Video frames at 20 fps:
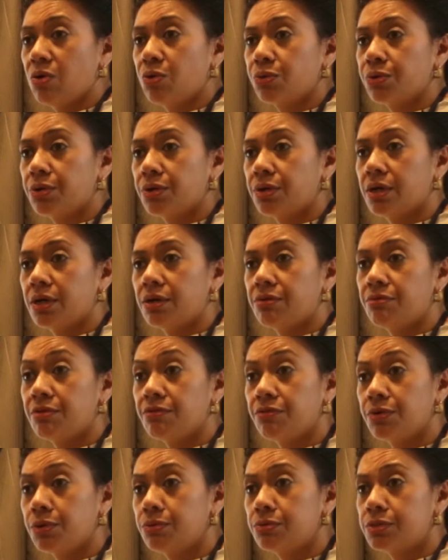own
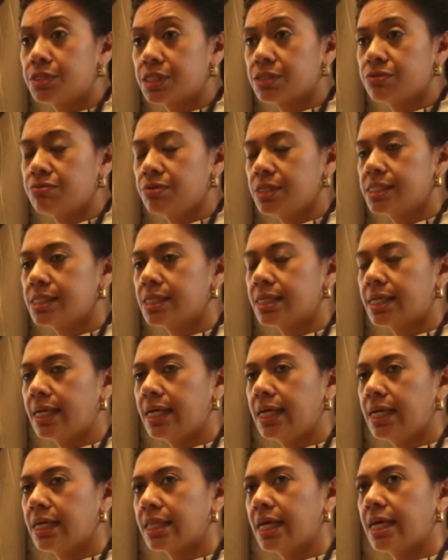review just
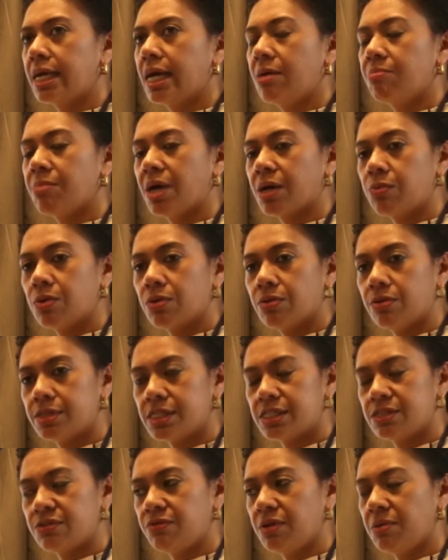recently, and they came back with all
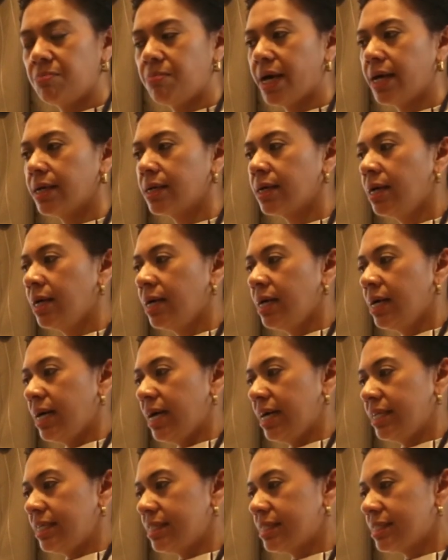this feedback.
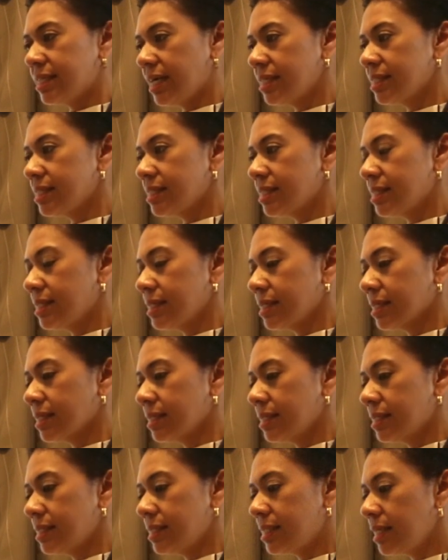And it does
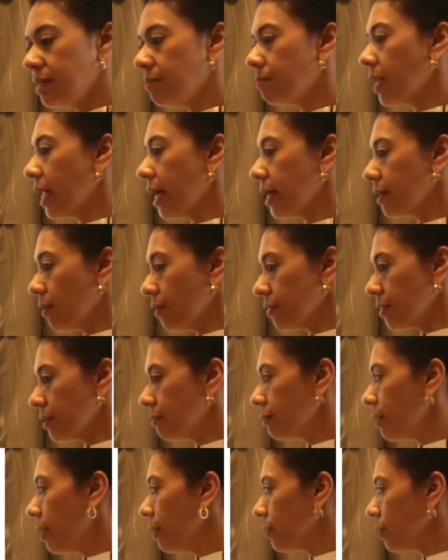seem like on the
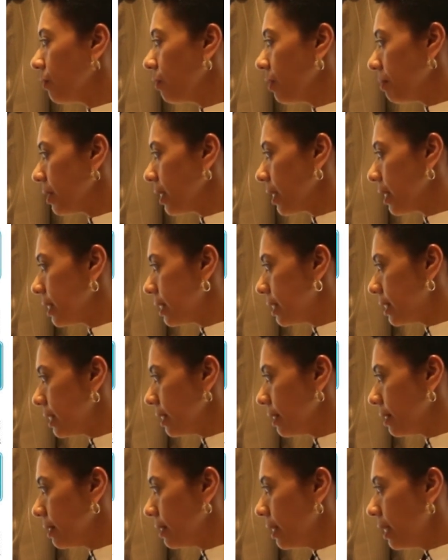ground the women are
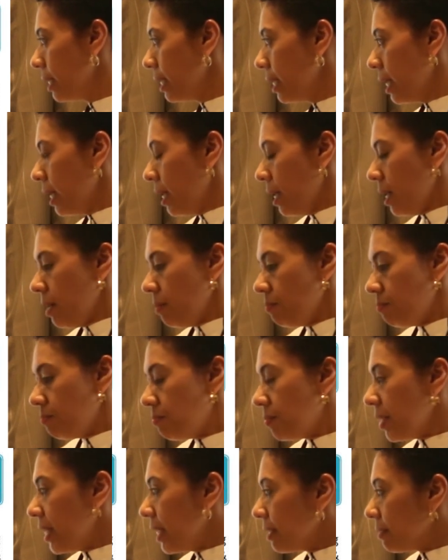still
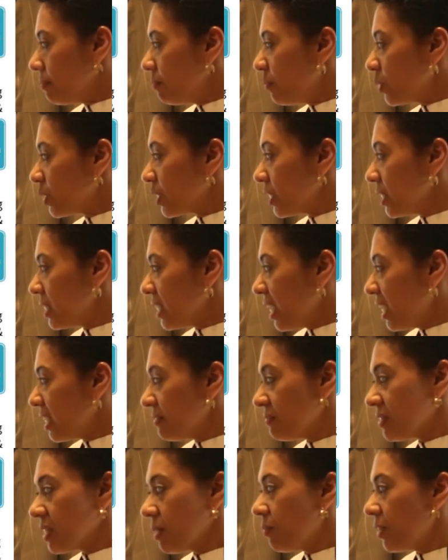being pushed aside.
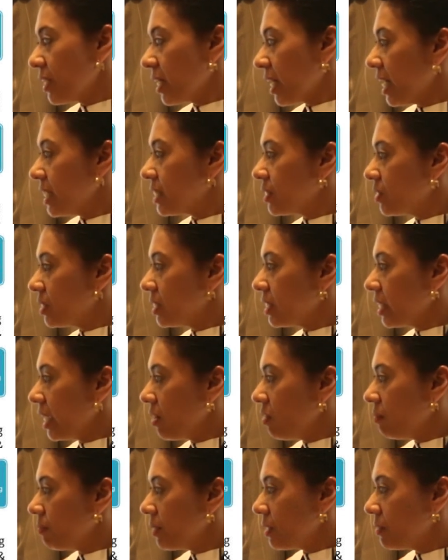If somebody has to
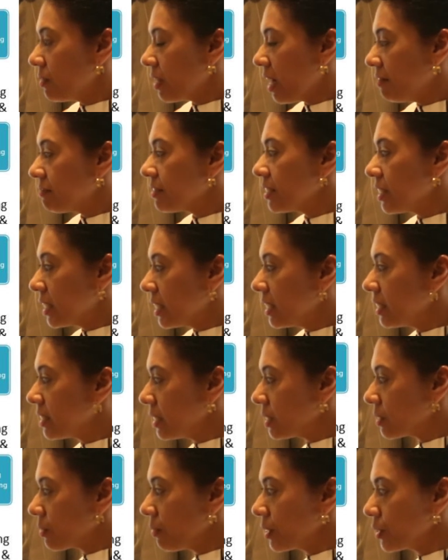stay home and look after the
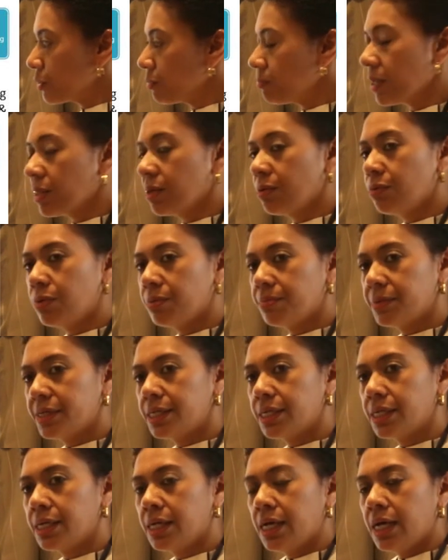kids, it's going to be the
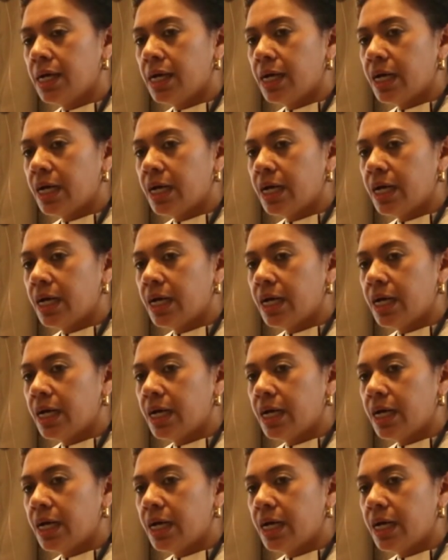woman.